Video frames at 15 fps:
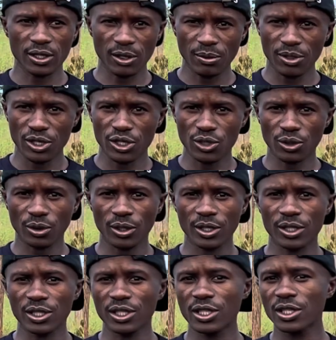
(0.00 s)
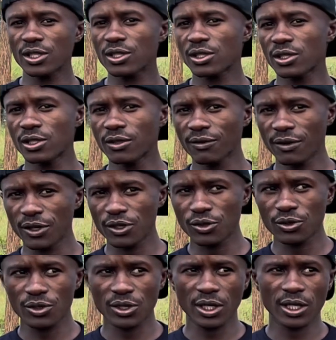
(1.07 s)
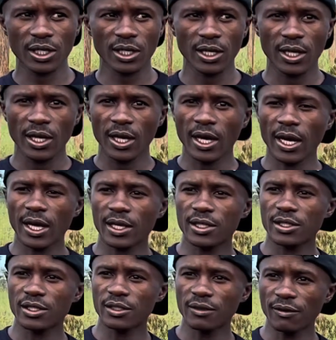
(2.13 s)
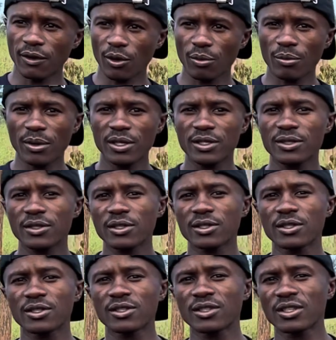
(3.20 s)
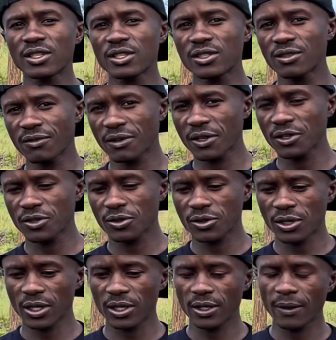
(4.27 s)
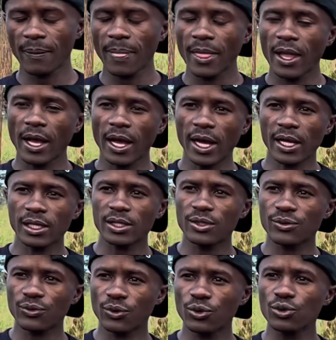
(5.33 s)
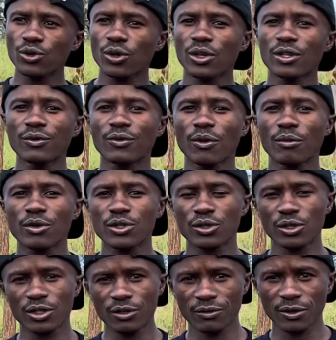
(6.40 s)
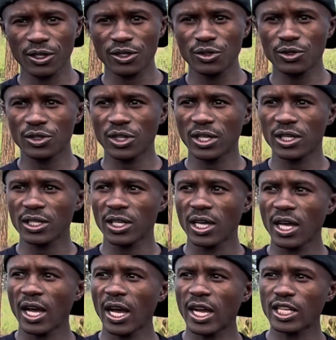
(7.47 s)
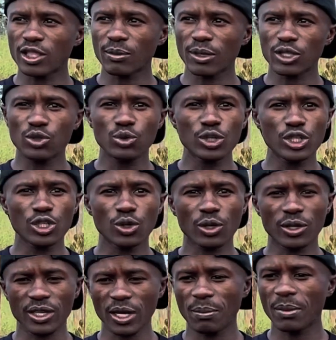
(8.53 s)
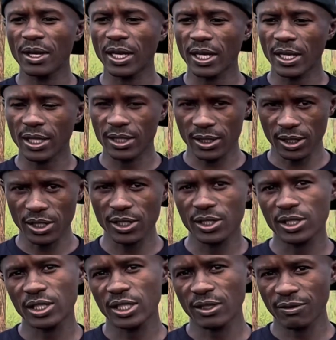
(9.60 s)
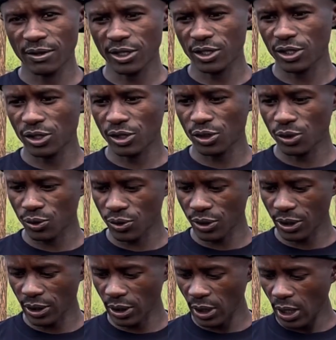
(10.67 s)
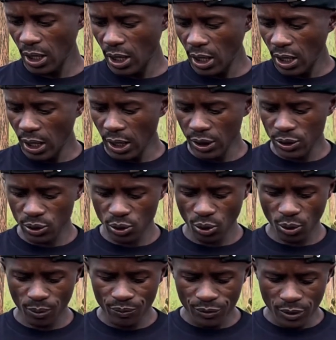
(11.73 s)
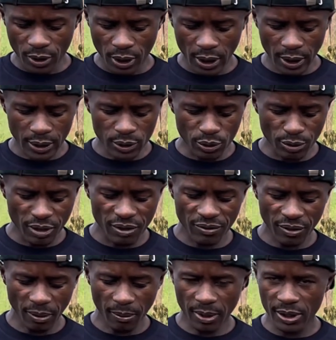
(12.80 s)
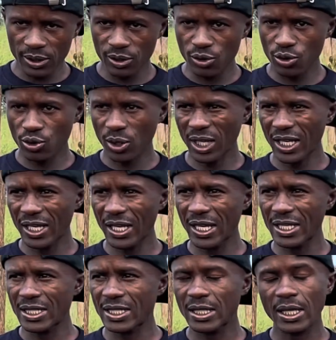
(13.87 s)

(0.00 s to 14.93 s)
germination, it needs different nutrient. At development stage, it needs different nutrient. At fruit or leaf formation, different nutrient. At maturity or ripening, it needs different nutrient. Uh, so, uh, so many farmers usually get